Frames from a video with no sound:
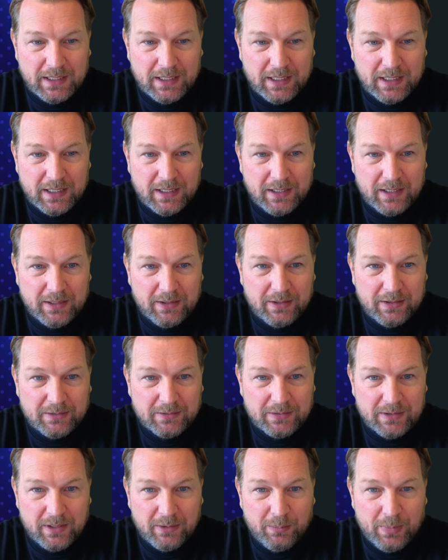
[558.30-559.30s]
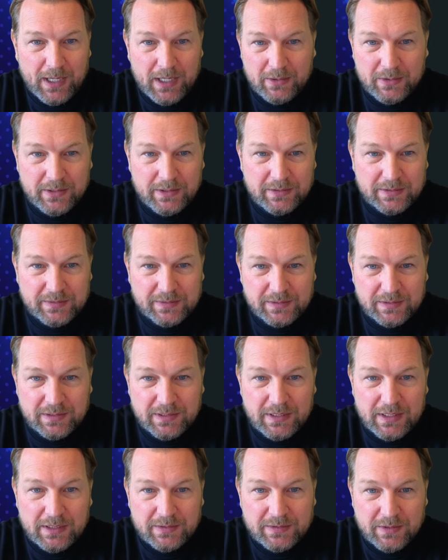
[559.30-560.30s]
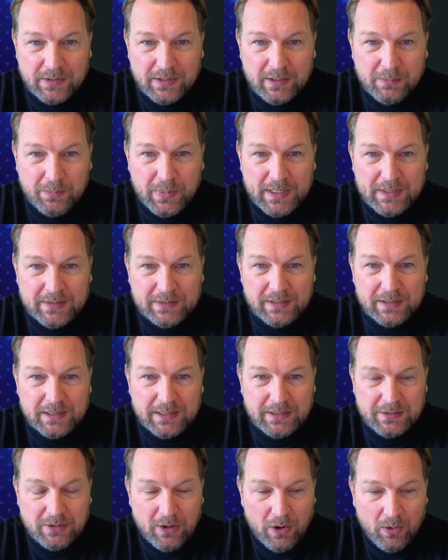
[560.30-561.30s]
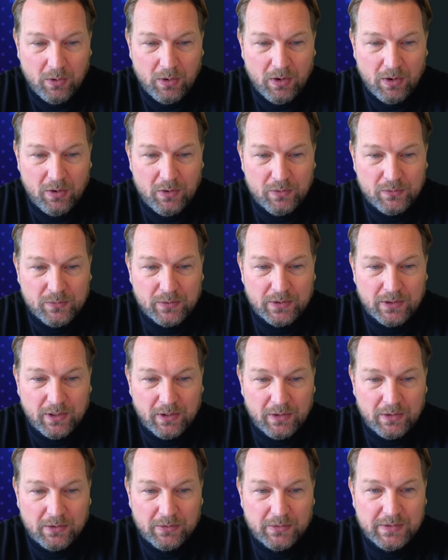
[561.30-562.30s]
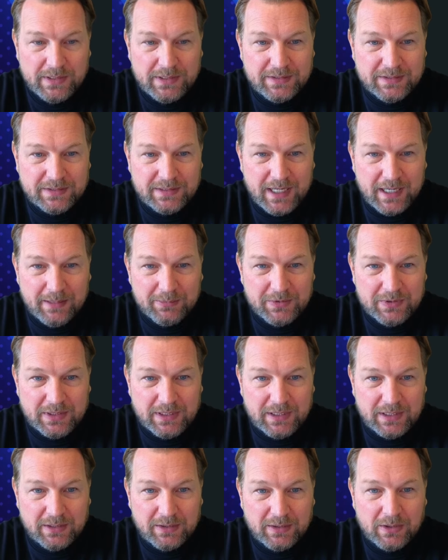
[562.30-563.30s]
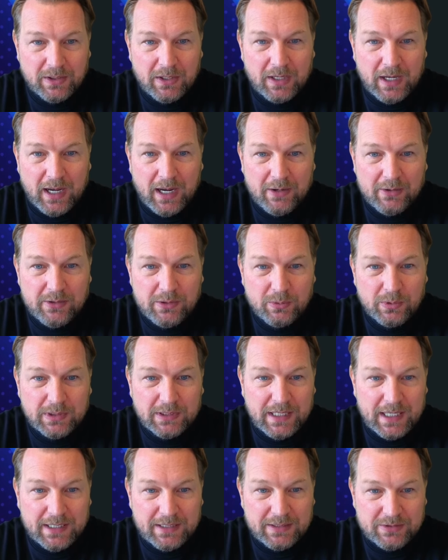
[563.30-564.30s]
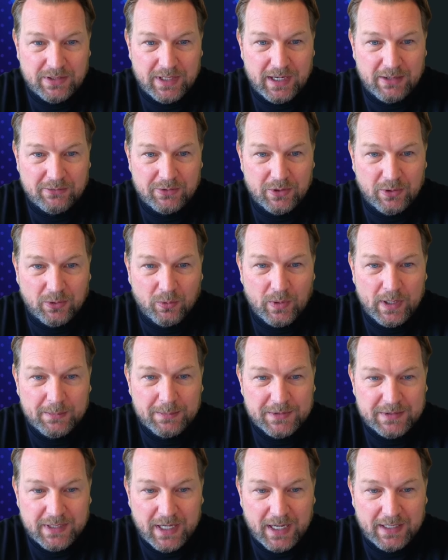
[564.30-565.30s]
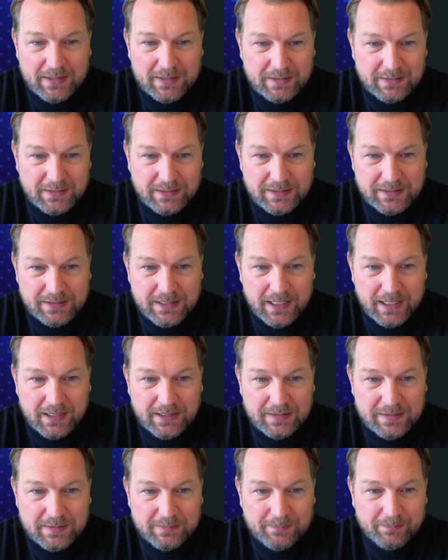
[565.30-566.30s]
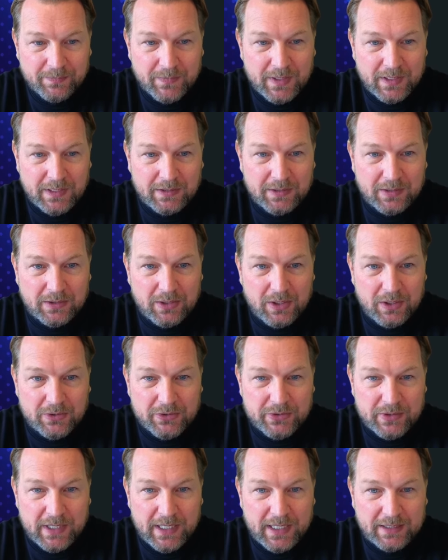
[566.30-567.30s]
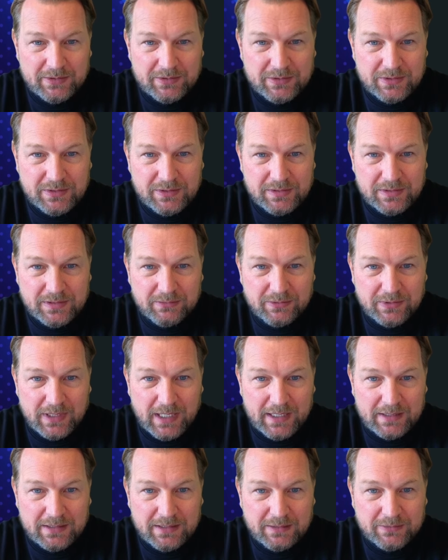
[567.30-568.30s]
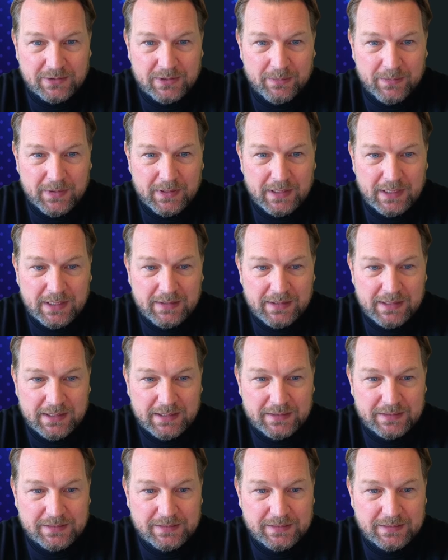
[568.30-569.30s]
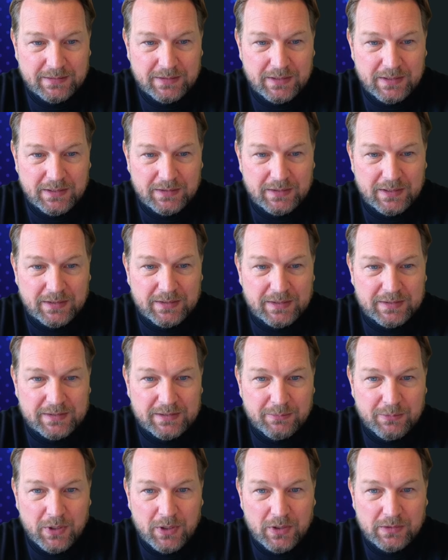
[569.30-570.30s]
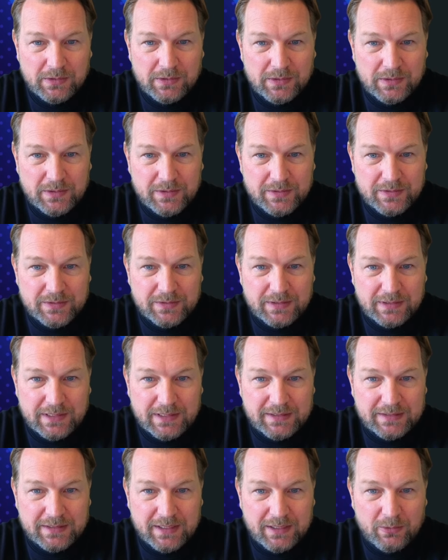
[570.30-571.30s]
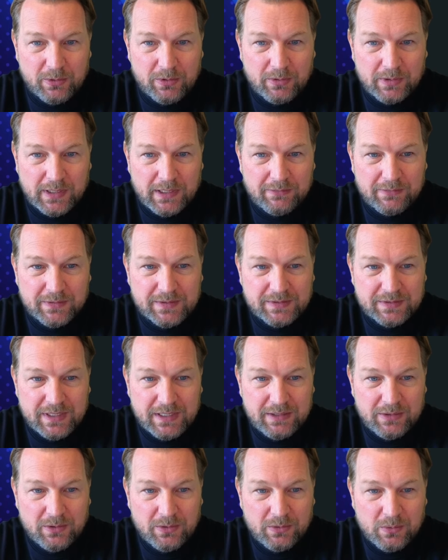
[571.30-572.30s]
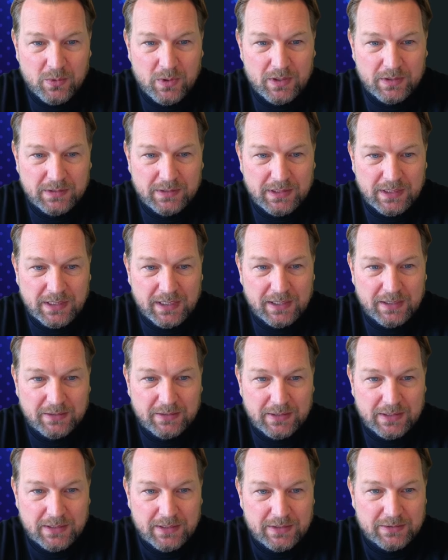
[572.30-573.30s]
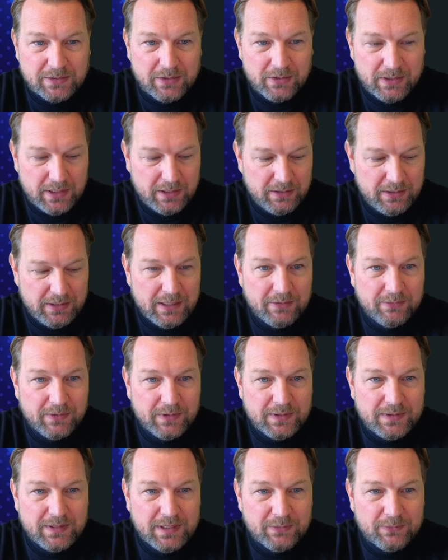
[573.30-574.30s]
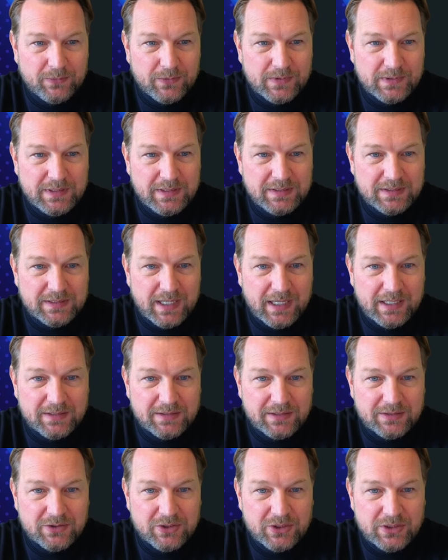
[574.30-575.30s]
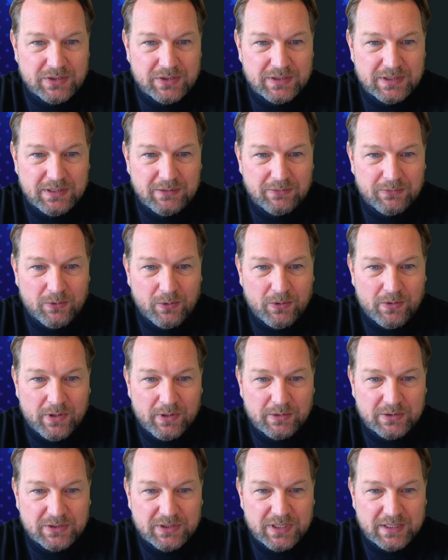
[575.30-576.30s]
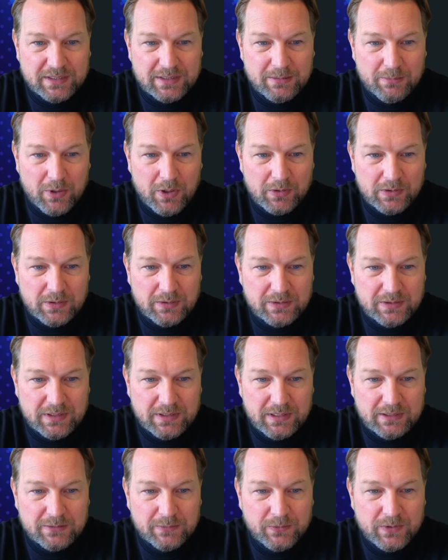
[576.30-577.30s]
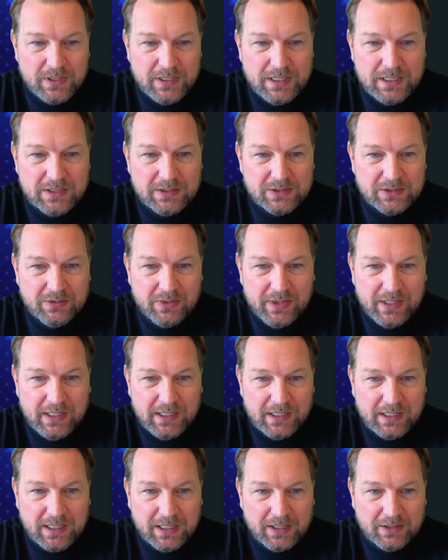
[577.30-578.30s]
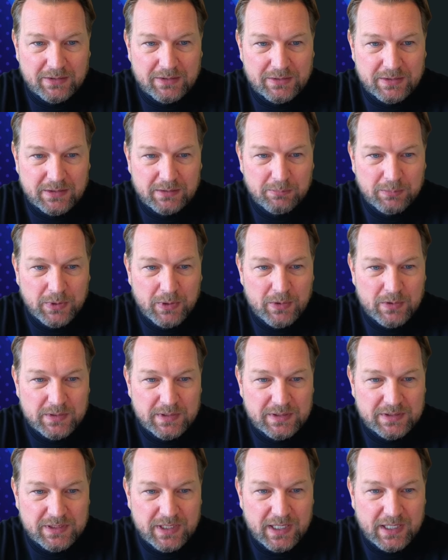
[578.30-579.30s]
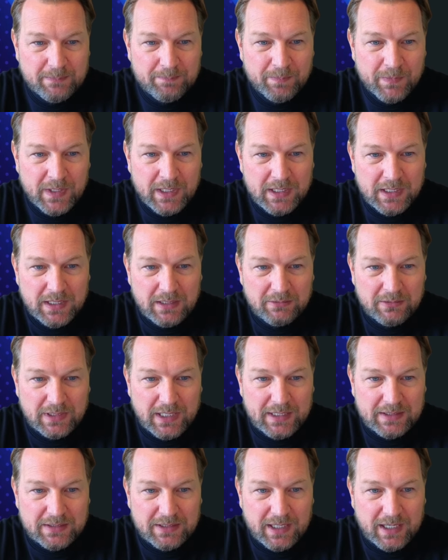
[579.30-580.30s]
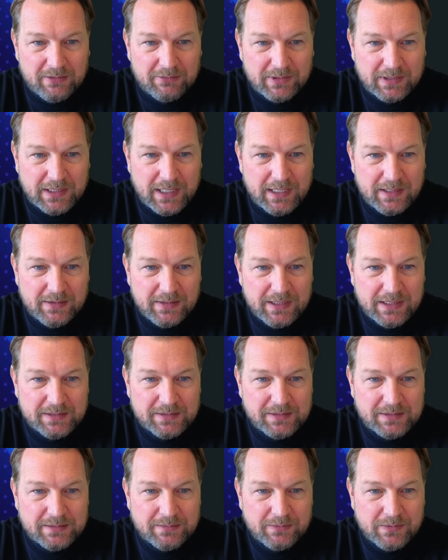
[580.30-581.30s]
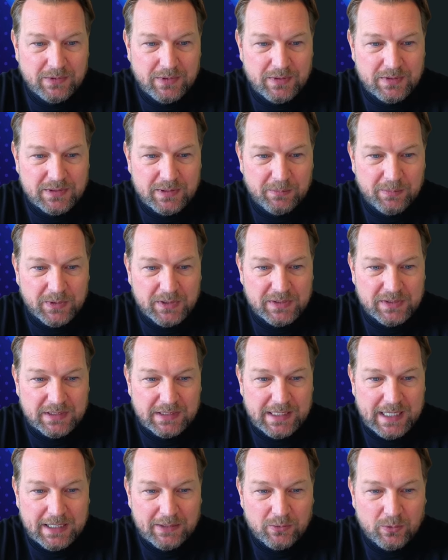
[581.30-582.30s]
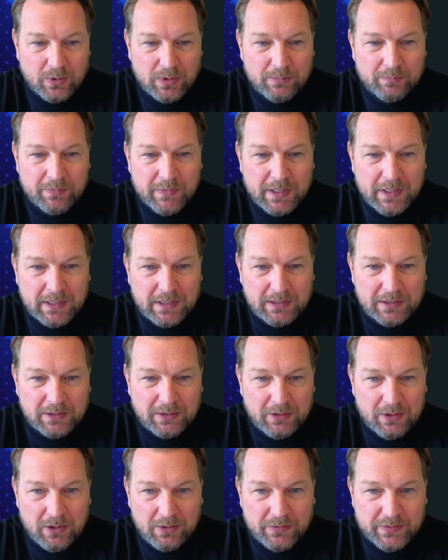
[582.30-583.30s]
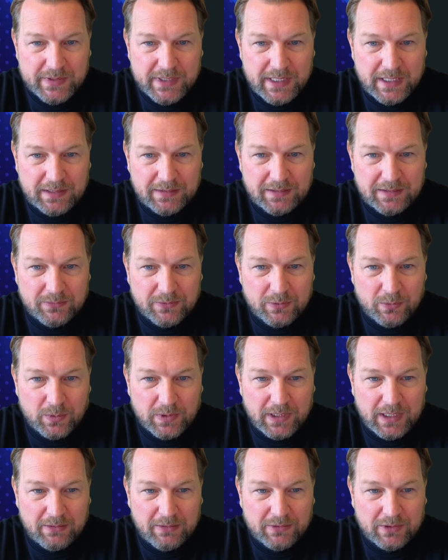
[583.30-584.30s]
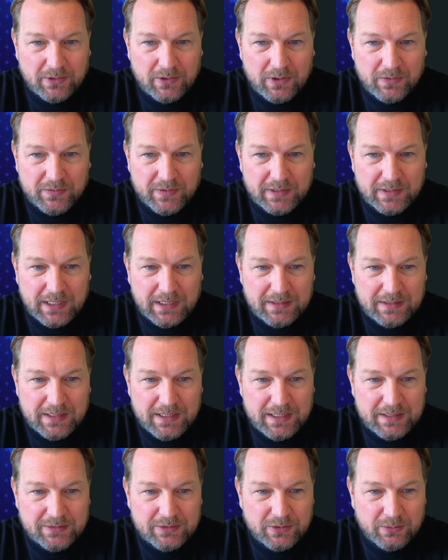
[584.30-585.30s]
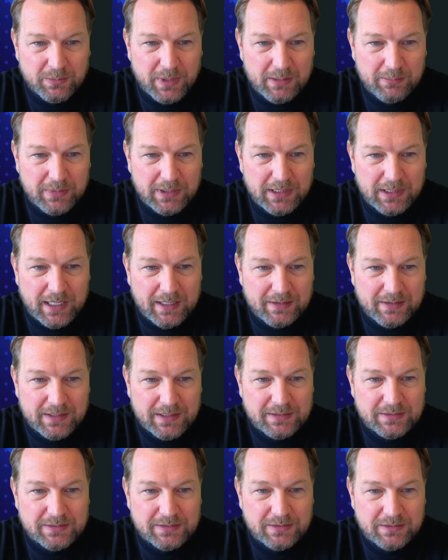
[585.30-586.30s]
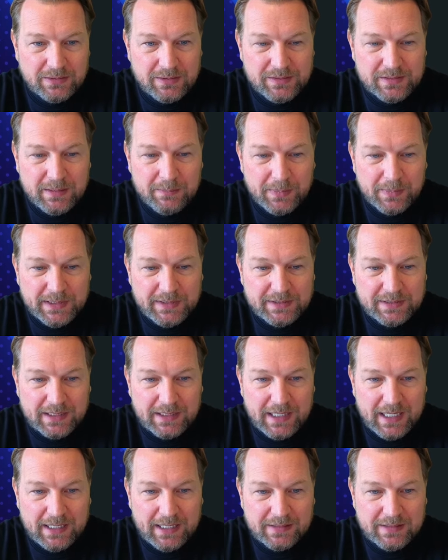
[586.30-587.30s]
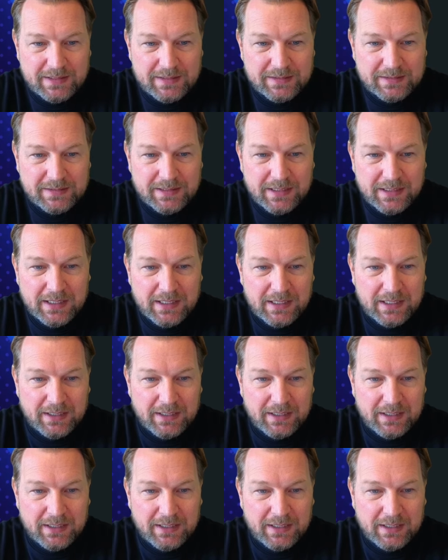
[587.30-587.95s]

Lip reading: About us. So you could basically go over all these steps here, how you would like to have your website designed, the call to actions, if you like to have something like this, the testimonials. Let's say we want to have a single one here. So here you have the different designs, as you can see, for those testimonials. And that's for each thing here. So the blog design, if you like to have it like this, you simply select one. The contact, if you want to have a contact like this or maybe like this, you simply select this.